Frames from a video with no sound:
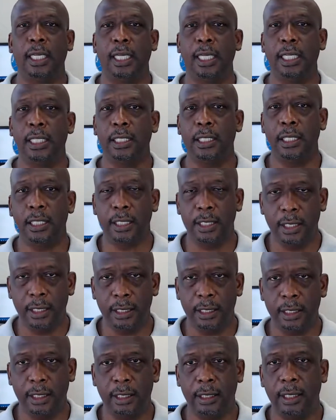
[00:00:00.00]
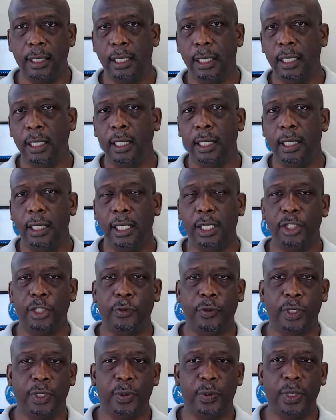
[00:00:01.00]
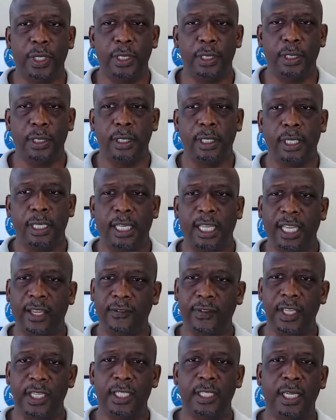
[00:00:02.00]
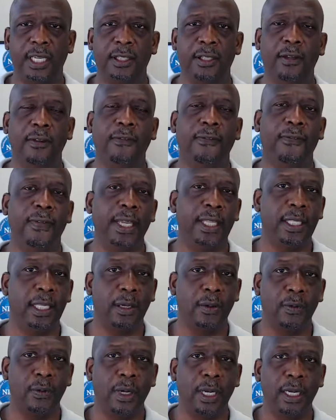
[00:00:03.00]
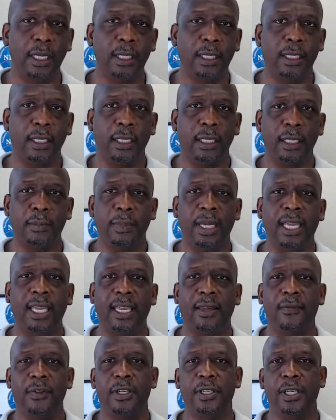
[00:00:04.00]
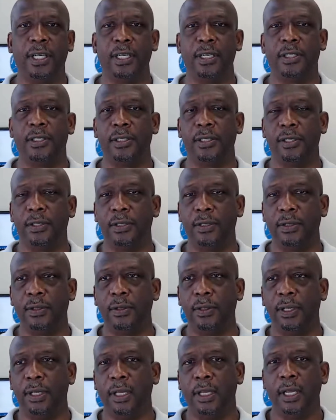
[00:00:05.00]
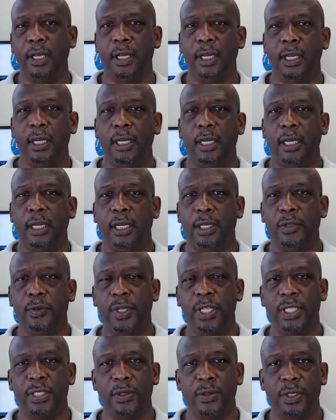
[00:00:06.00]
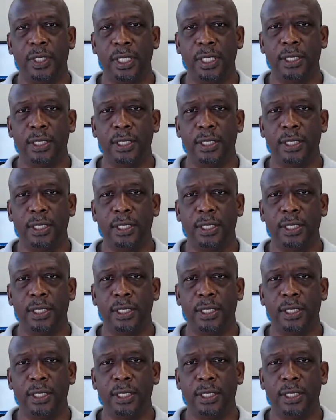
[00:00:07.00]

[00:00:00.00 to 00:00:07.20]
and consistent in your request. If they say no, find out why. You might have a chance to address those